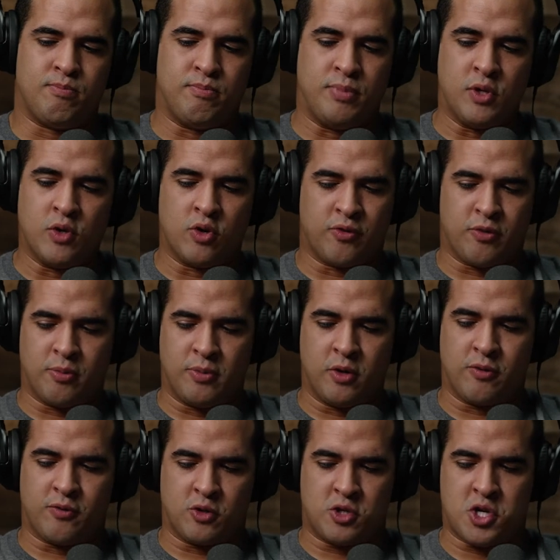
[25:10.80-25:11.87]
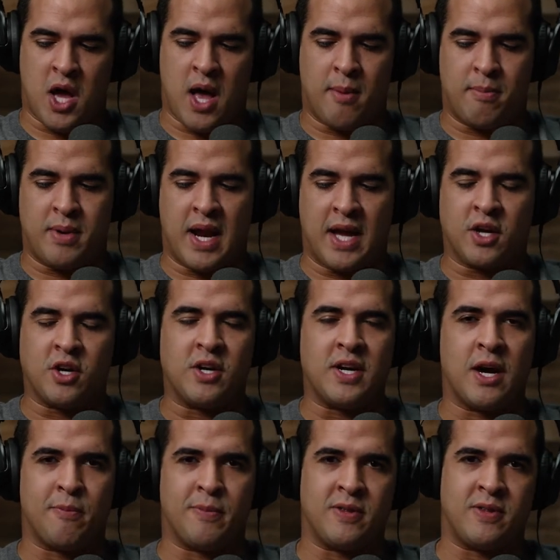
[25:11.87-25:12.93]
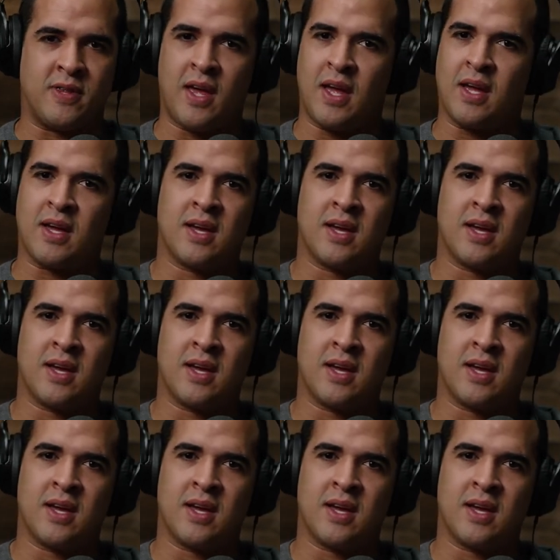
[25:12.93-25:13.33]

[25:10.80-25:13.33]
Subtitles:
Beautiful, beautiful shot. But I couldn't help but think,